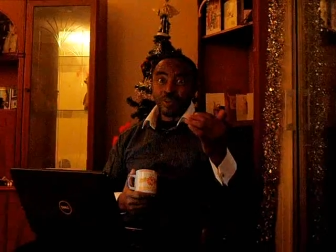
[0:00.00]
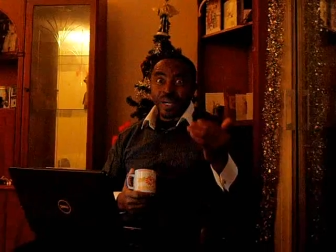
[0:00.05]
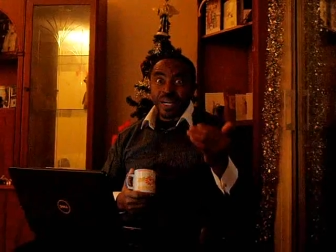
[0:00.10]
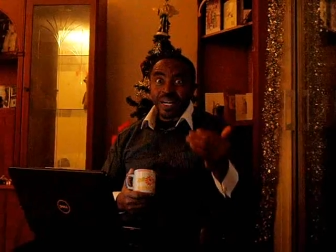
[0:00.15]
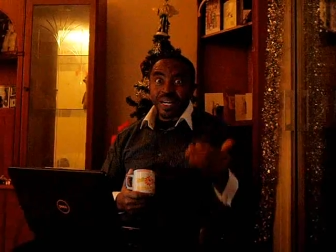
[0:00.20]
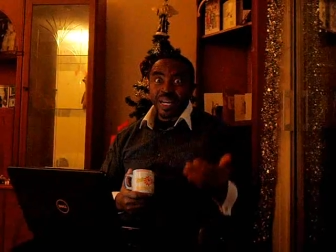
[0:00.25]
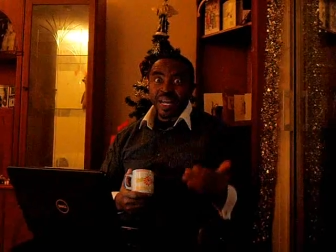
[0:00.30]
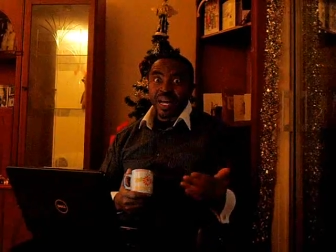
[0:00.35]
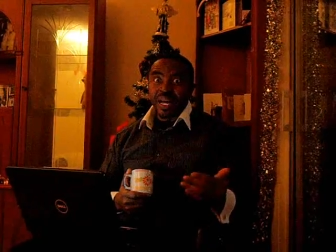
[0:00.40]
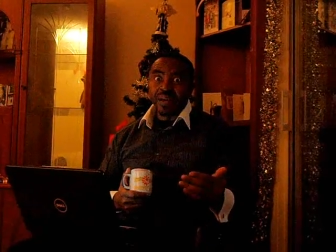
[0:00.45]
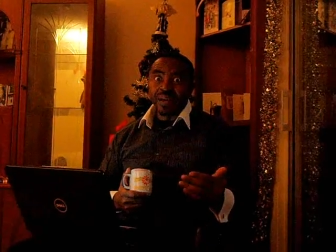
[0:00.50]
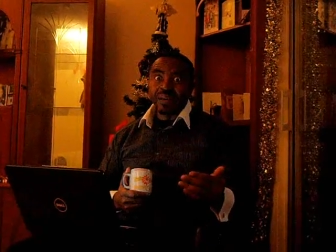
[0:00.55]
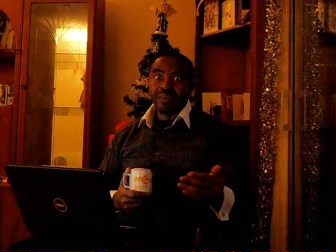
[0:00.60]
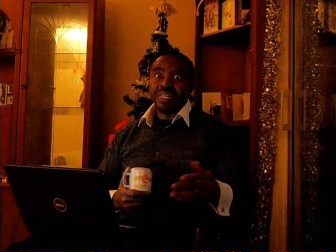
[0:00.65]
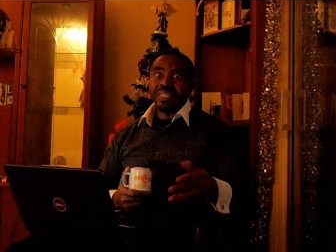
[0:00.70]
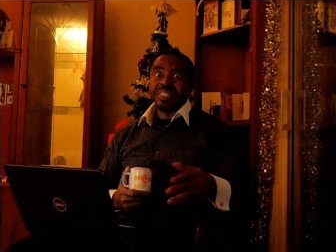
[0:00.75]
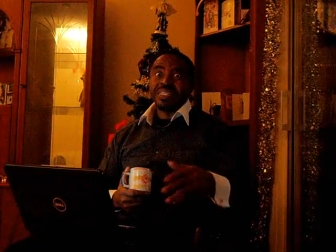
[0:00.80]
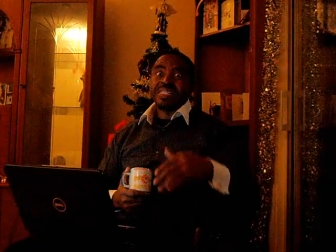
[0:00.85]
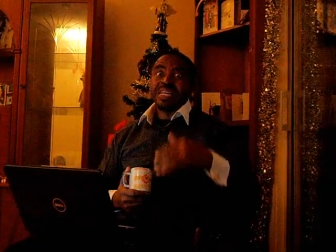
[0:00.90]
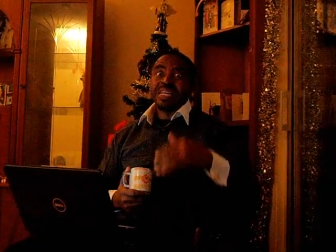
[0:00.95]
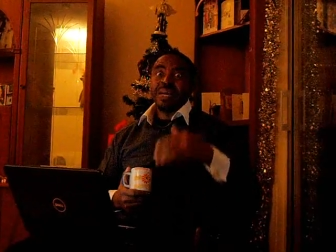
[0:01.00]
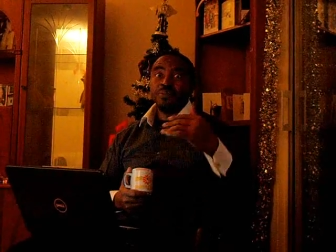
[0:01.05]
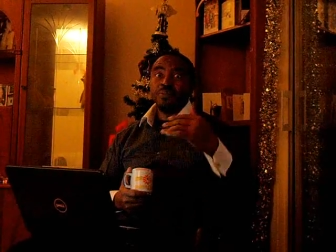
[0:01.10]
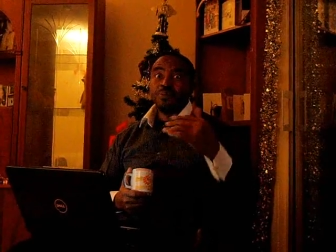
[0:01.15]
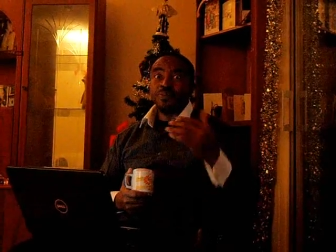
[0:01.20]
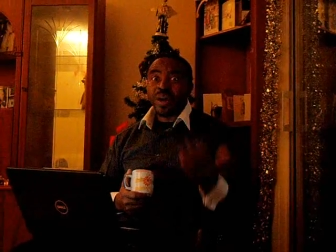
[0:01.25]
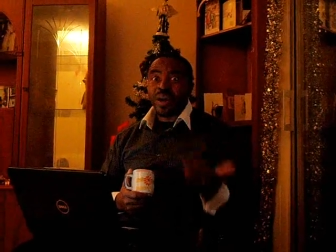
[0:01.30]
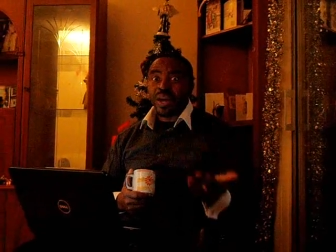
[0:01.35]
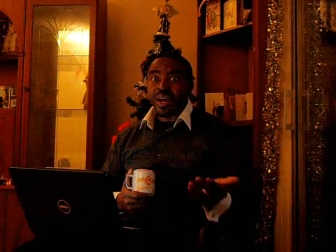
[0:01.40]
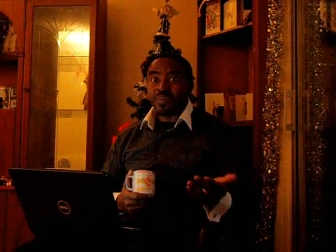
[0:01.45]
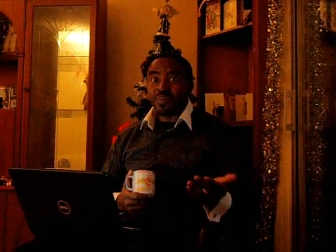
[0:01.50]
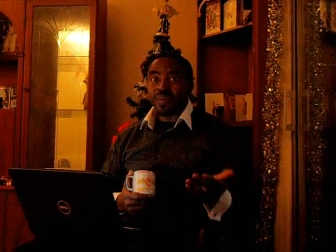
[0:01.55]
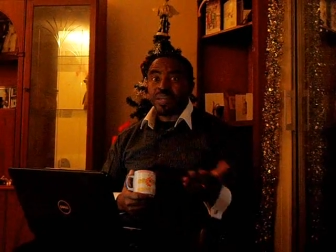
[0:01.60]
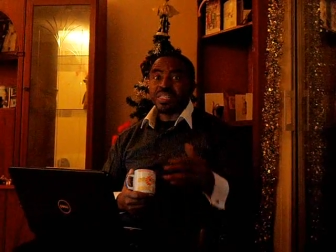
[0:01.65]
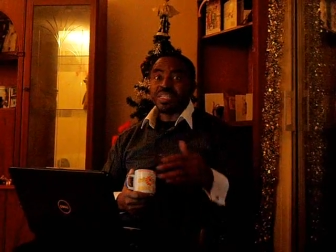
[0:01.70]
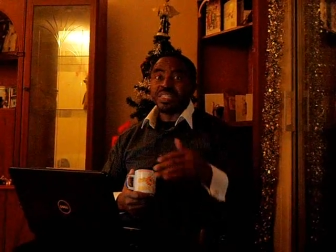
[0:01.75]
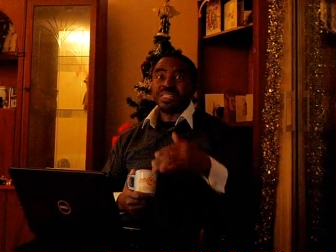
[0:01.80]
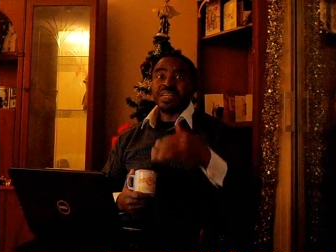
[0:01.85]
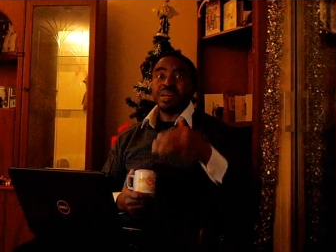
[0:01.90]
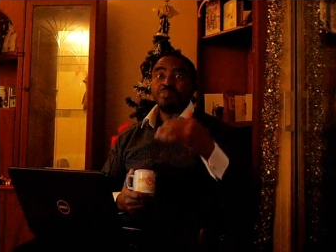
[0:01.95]
doing now, the same way
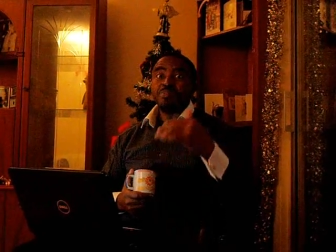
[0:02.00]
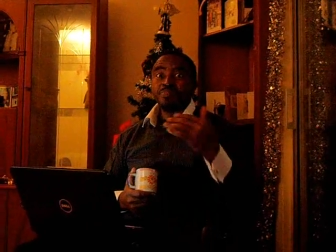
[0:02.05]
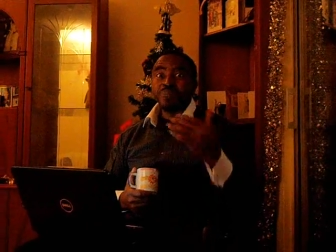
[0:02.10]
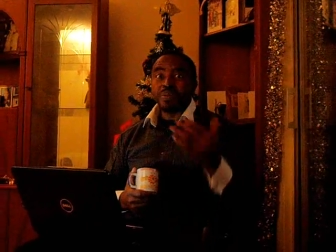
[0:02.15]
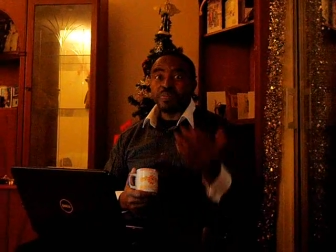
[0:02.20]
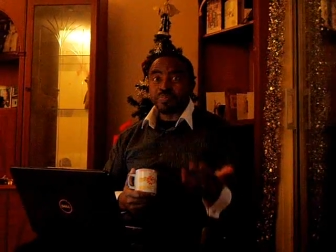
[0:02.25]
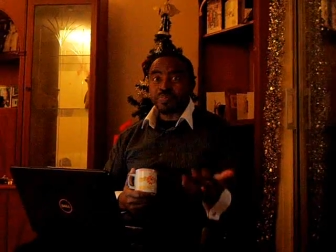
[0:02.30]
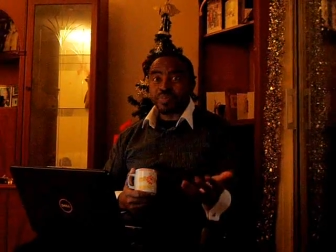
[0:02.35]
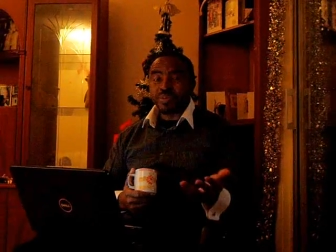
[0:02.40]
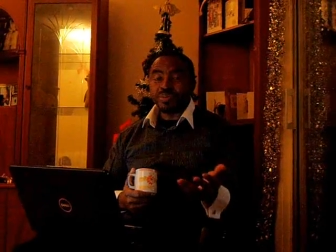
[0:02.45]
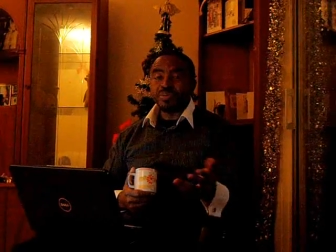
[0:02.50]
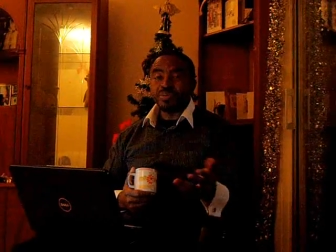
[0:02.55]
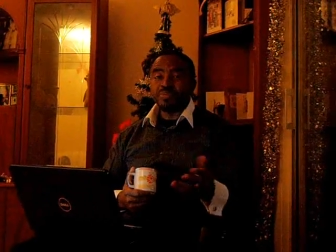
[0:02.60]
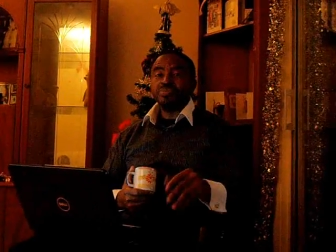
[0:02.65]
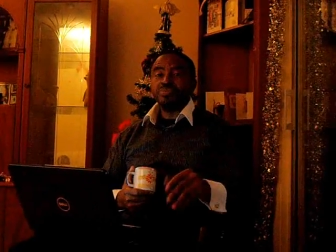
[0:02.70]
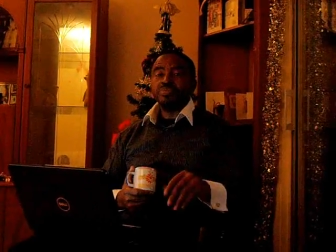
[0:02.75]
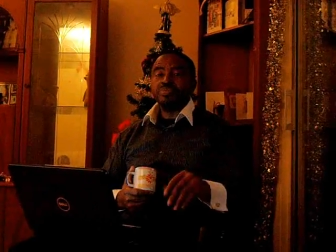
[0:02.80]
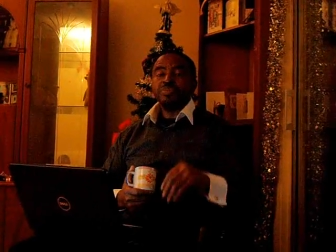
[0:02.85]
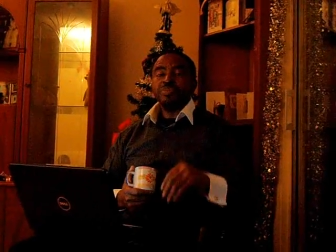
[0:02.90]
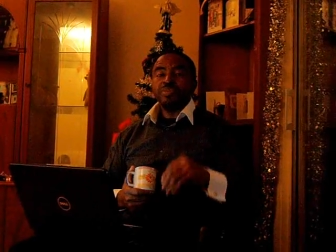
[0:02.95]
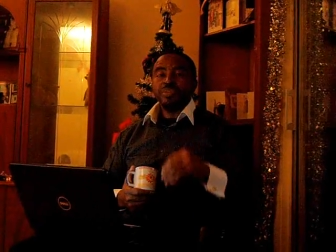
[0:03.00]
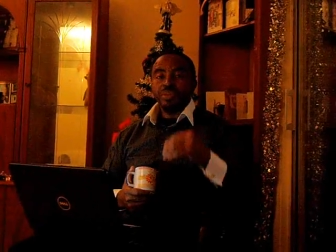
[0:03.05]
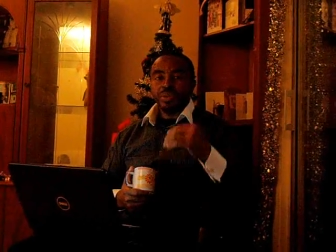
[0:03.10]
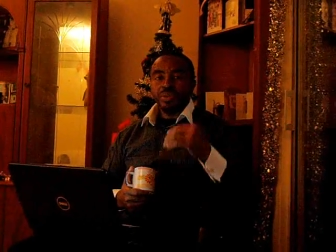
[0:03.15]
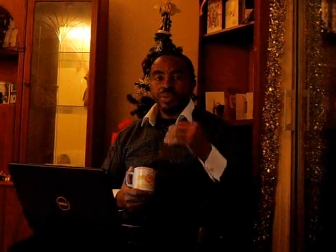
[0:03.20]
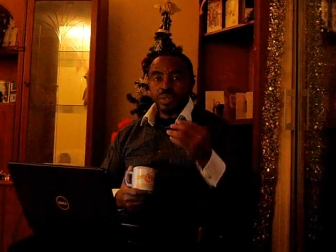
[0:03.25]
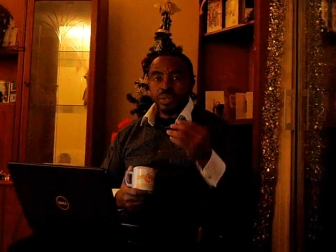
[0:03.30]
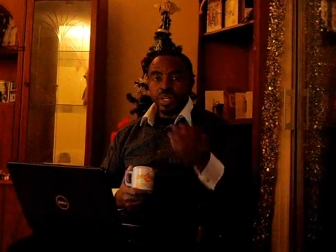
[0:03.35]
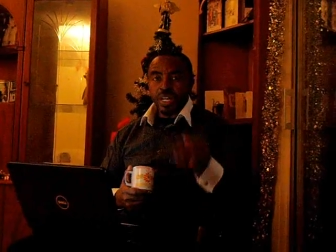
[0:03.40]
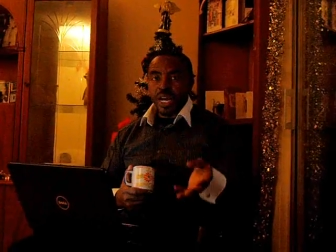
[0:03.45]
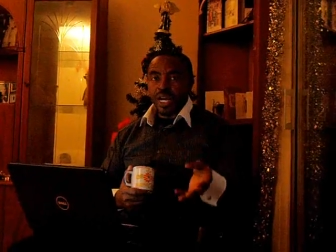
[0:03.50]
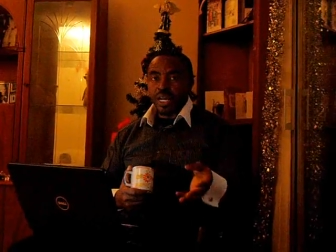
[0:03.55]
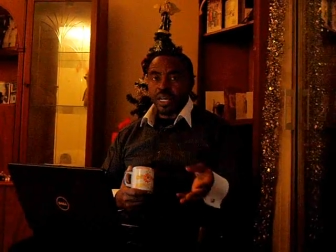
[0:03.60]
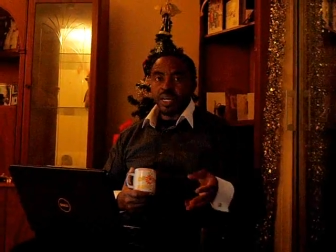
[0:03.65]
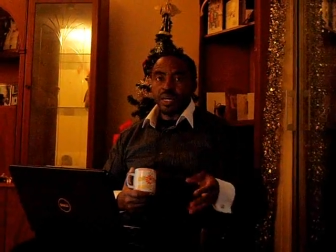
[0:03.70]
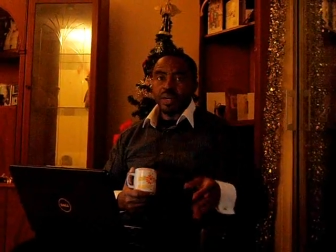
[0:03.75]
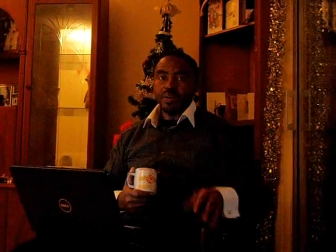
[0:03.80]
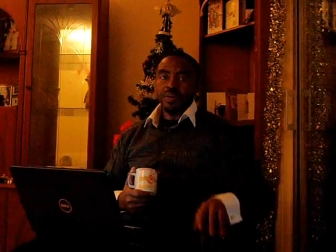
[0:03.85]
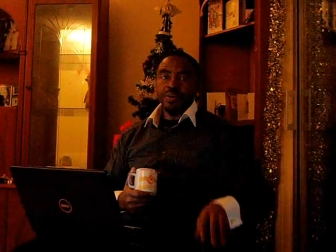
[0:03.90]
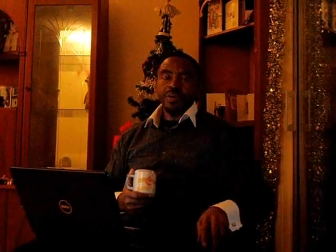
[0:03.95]
with the same people, you're
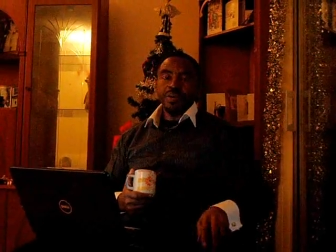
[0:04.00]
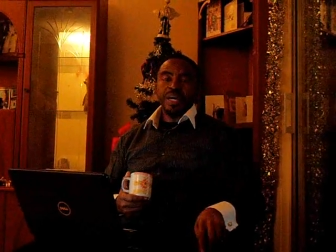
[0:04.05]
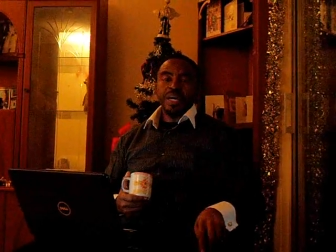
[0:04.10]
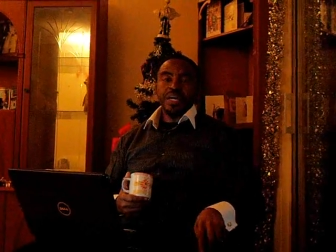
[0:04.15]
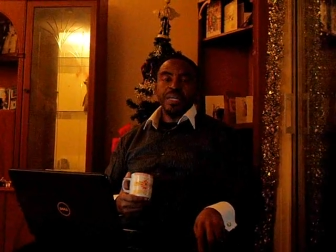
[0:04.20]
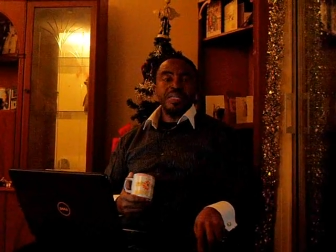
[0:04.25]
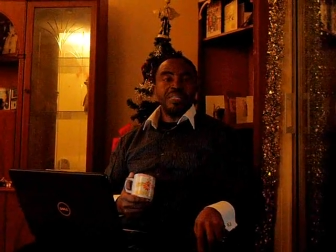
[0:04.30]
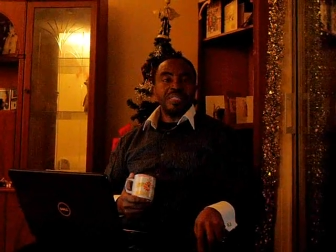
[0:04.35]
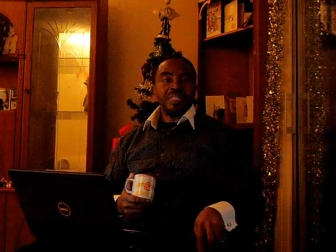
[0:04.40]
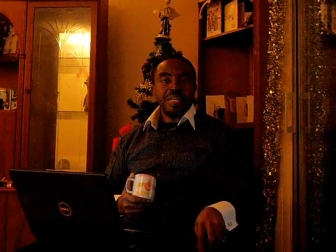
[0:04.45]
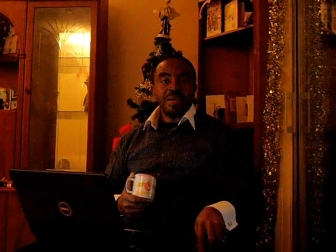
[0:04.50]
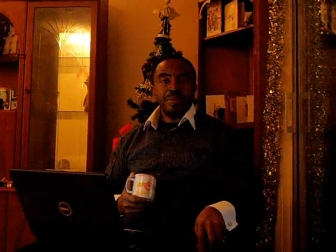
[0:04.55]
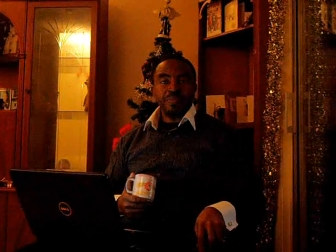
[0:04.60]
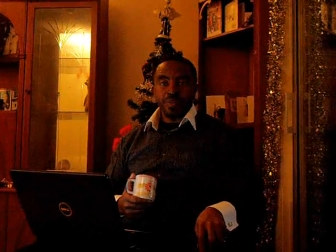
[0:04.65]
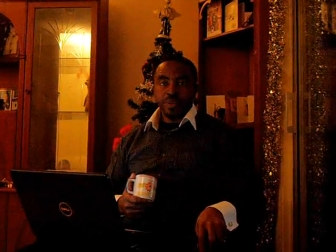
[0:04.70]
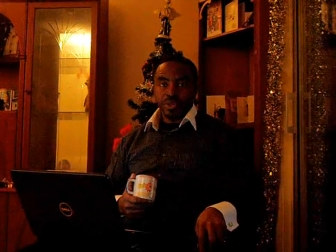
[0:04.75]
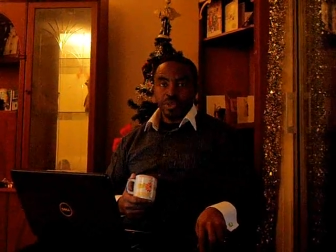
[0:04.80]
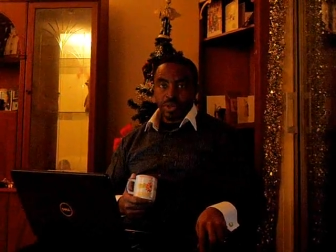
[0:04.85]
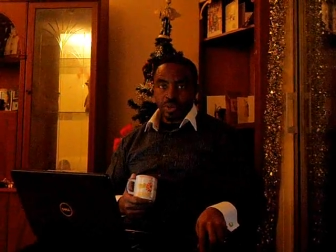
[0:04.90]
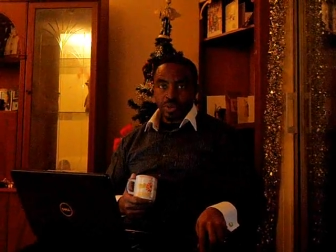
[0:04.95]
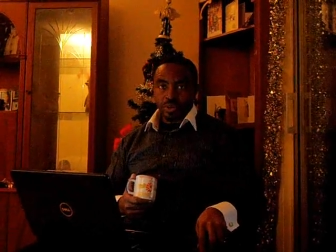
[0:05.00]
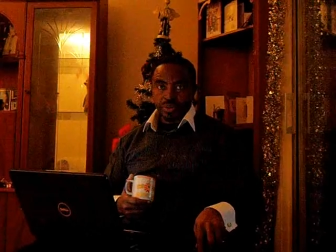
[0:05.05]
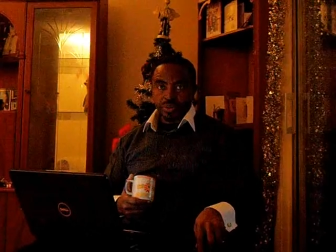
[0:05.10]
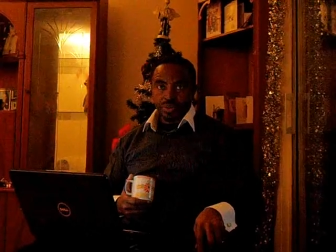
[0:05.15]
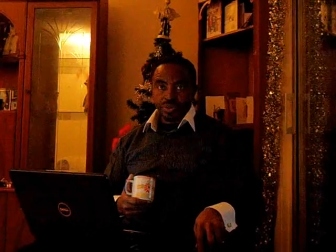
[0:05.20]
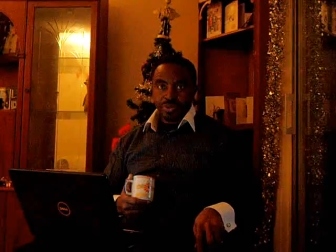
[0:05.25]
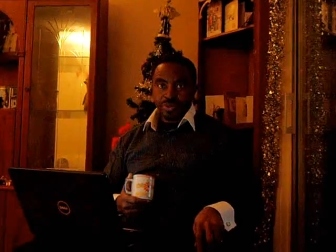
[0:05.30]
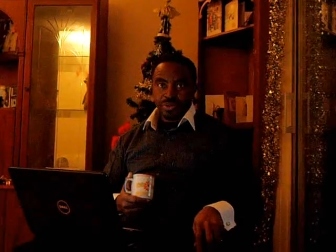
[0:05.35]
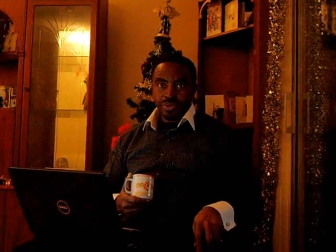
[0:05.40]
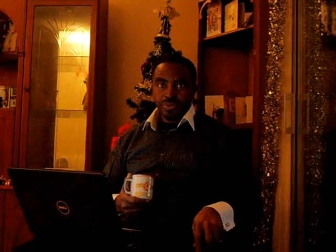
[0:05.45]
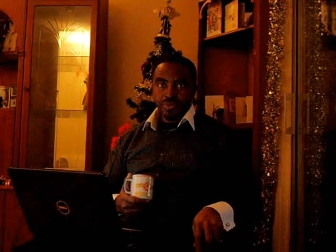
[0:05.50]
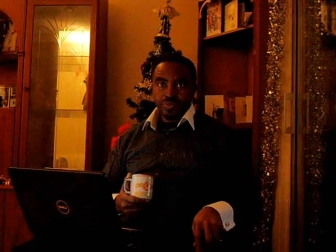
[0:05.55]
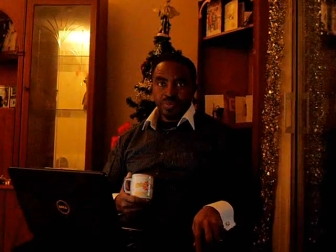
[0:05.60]
likely gonna get the same results.